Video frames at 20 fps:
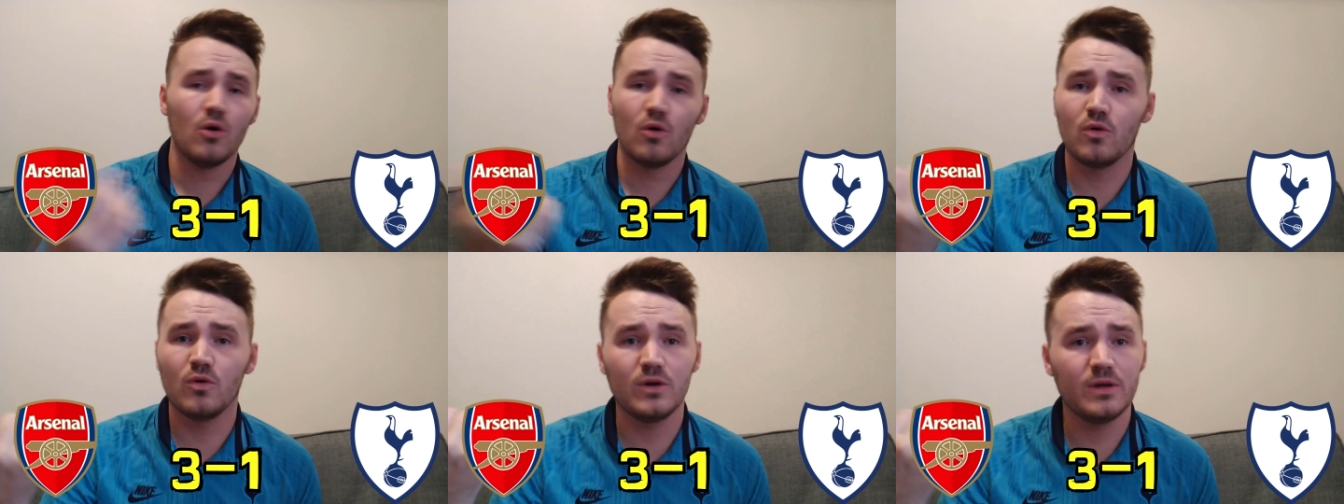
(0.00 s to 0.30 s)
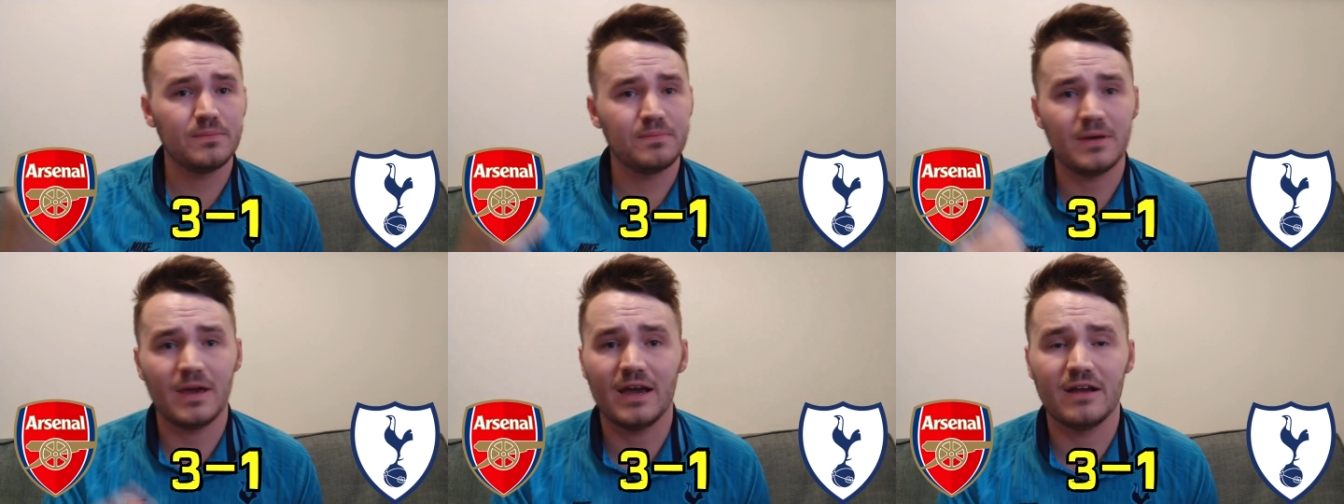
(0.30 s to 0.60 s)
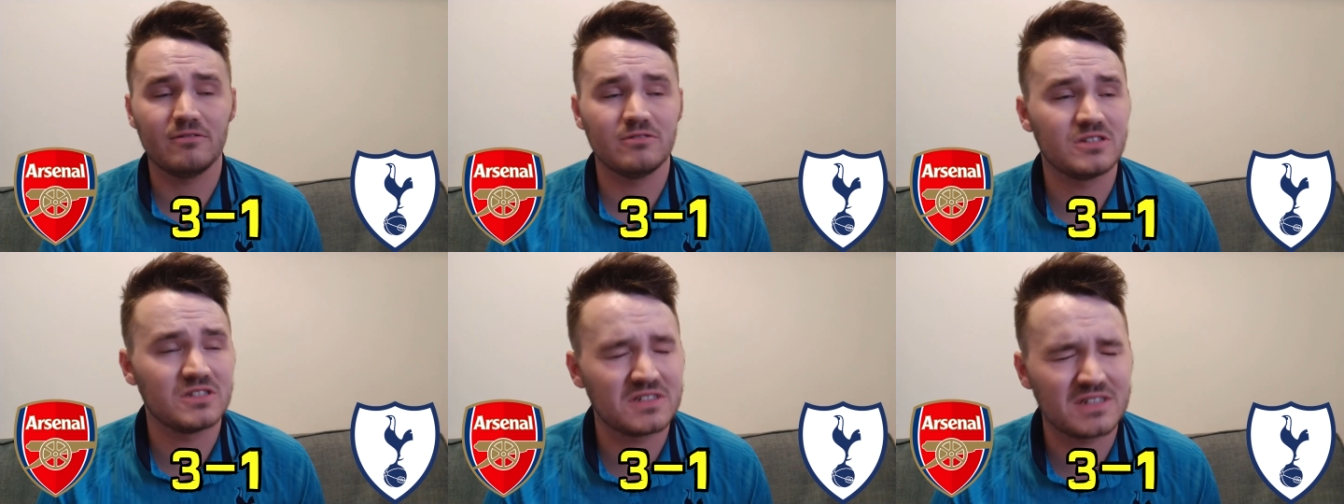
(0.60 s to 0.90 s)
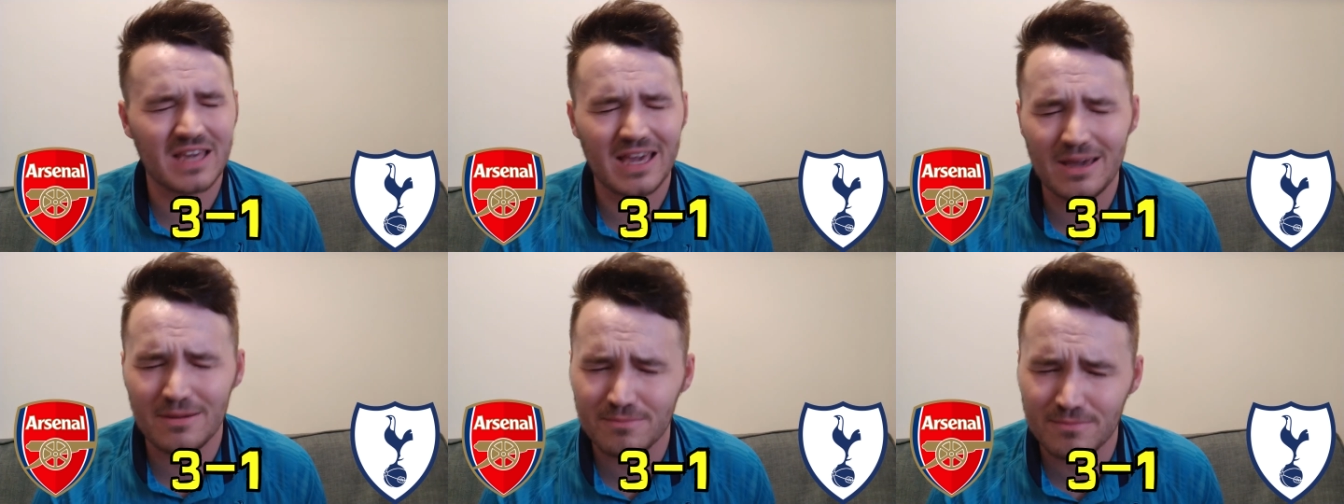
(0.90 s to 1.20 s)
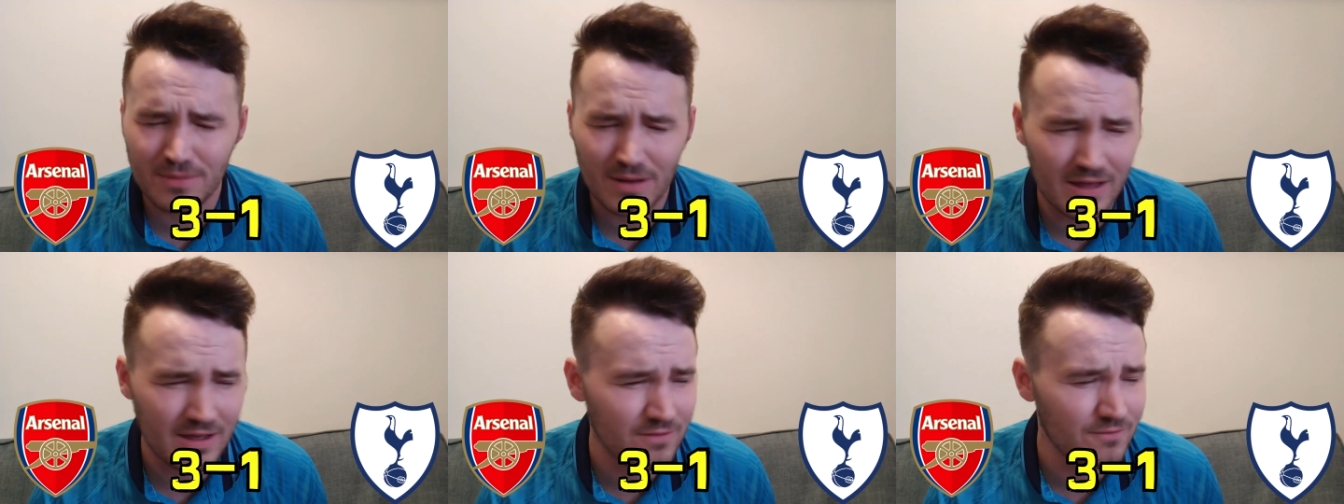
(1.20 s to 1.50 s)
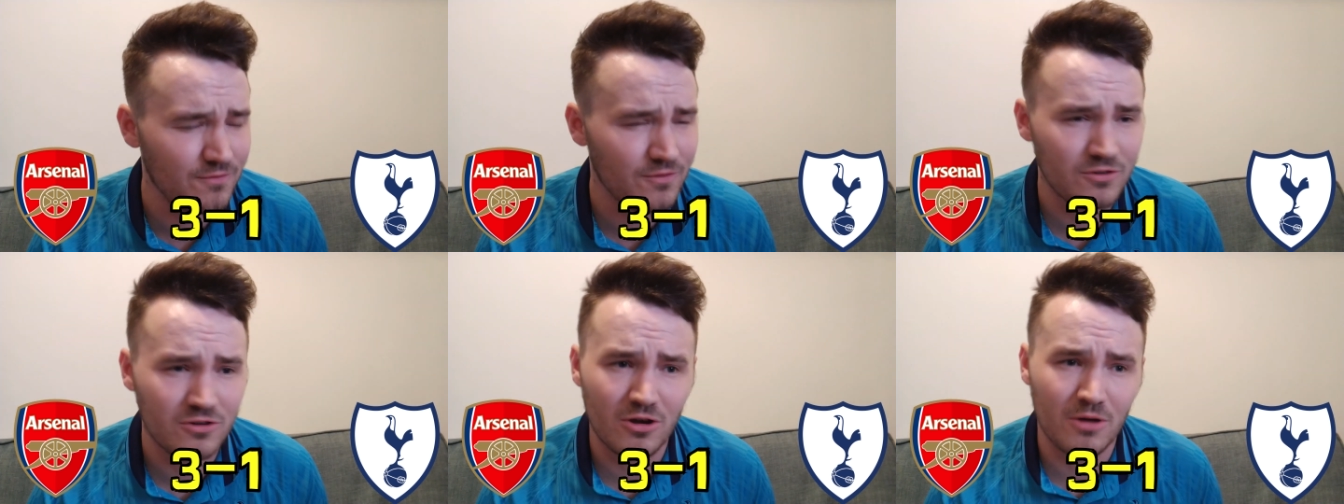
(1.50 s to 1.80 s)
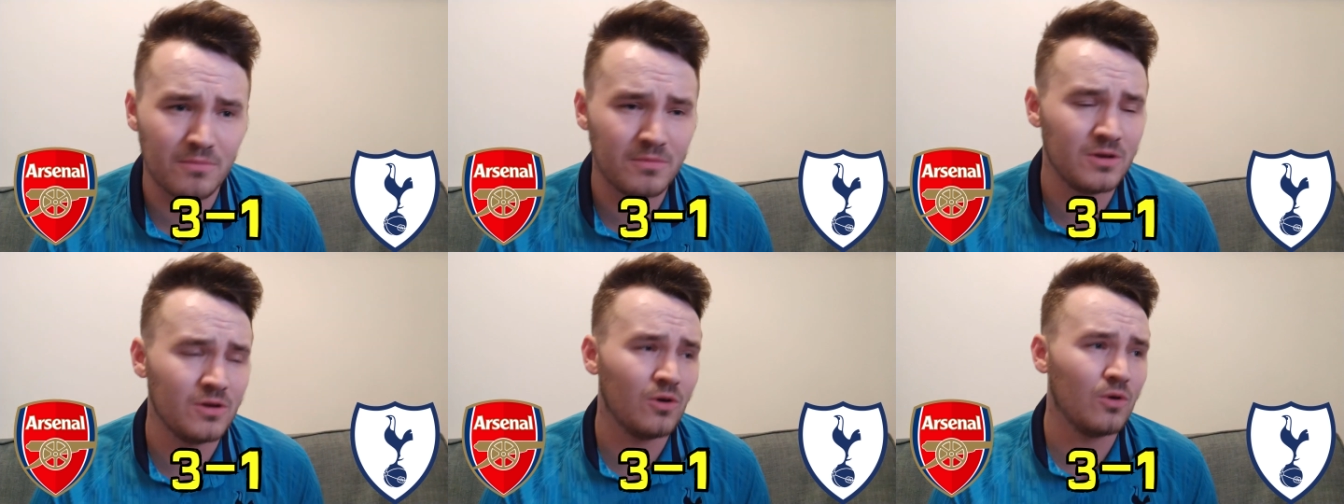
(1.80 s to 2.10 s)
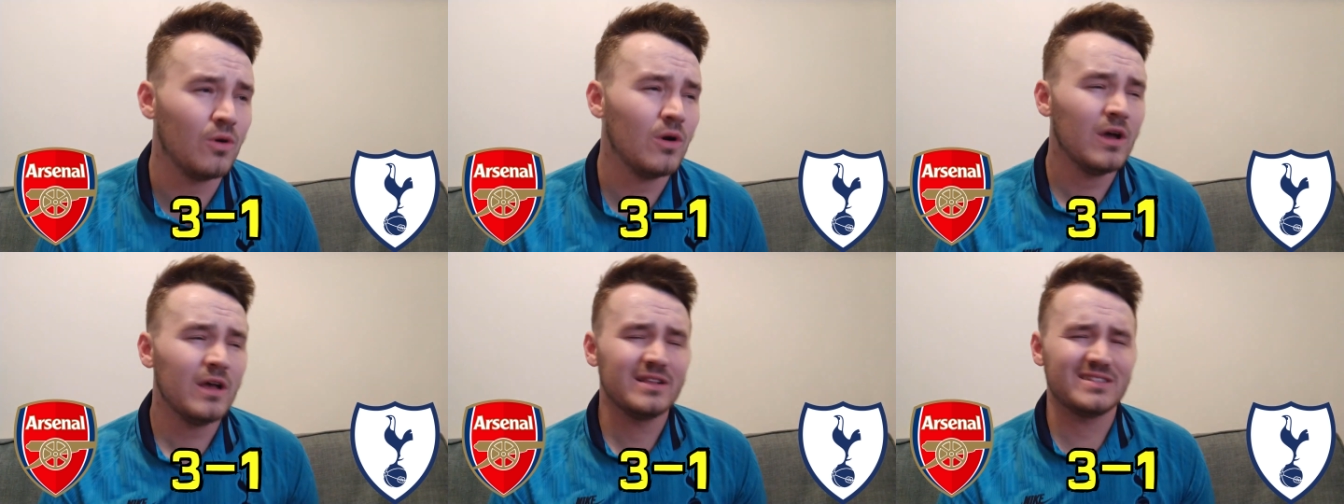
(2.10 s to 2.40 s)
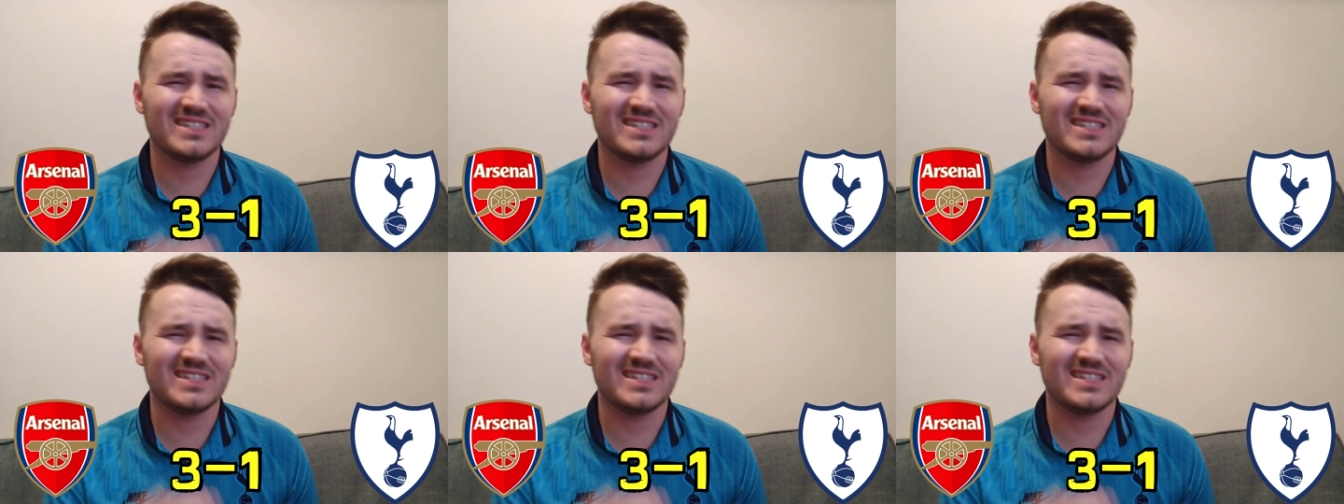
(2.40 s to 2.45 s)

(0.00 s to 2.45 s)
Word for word: Højbjerg and Skip playing phenomenal.